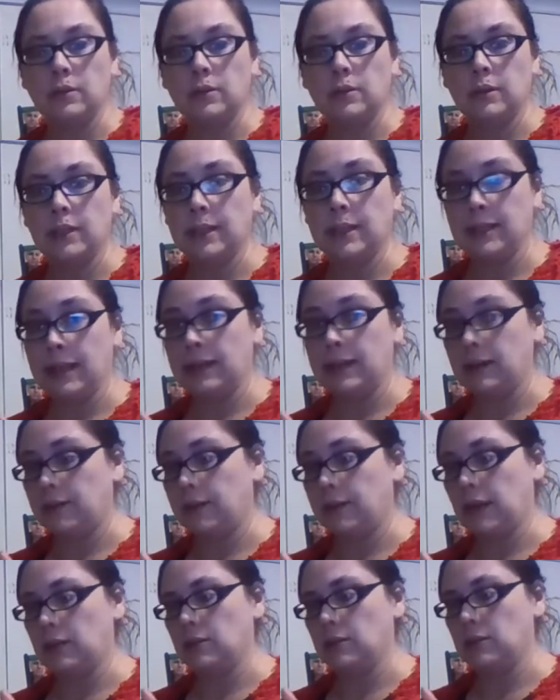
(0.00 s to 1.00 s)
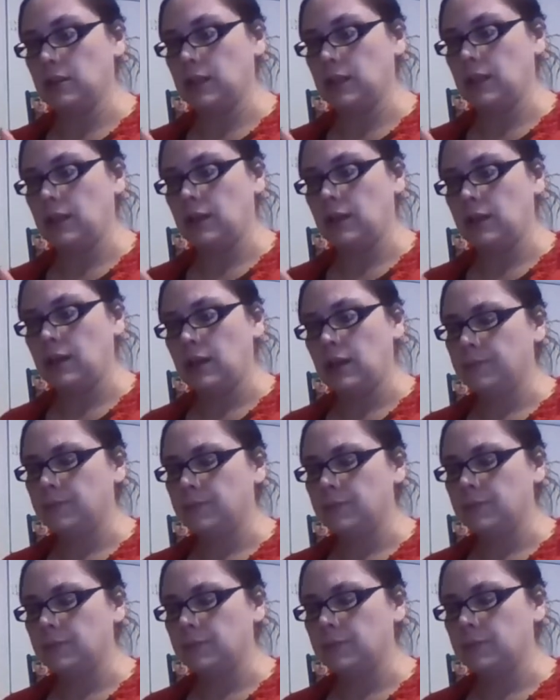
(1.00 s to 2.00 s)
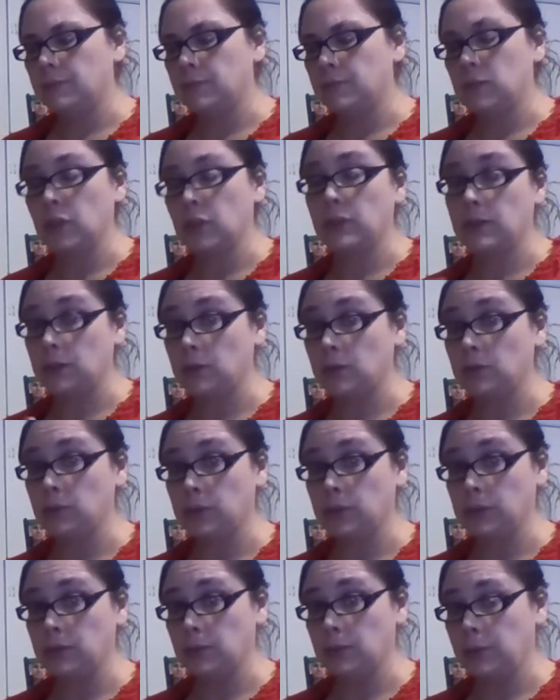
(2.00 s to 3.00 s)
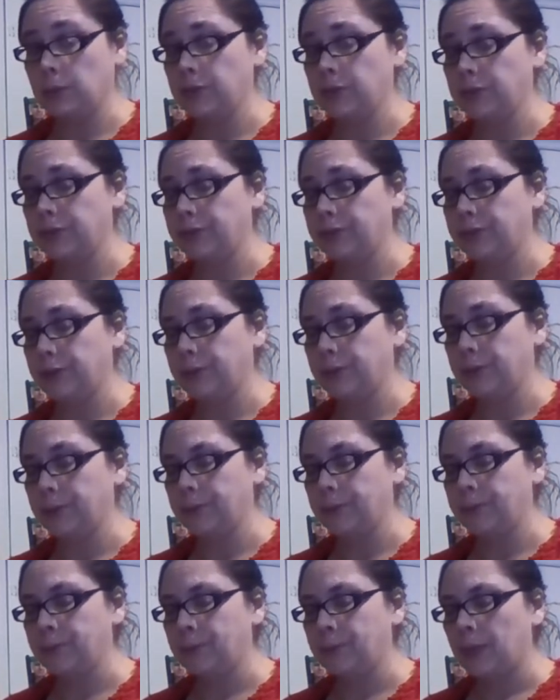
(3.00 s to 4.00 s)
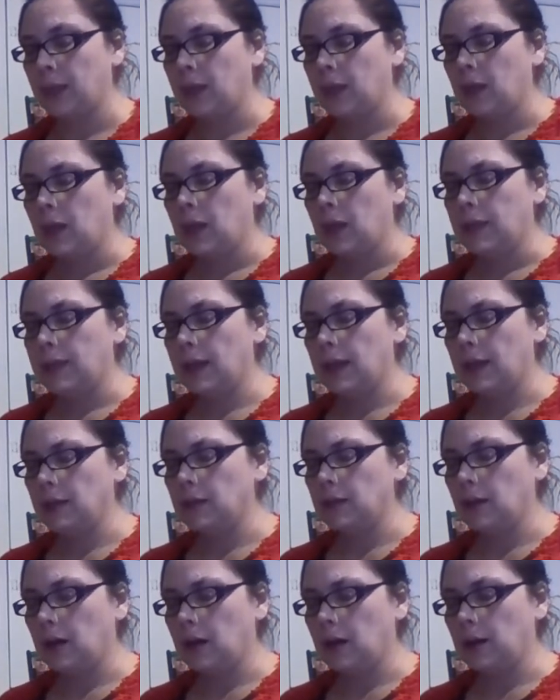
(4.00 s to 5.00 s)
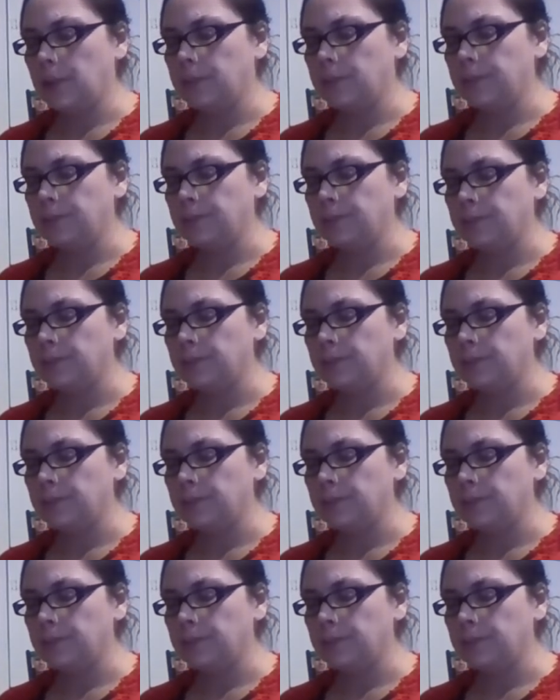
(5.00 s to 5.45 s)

the negative energy so that it knows what it's supposed to do. Then the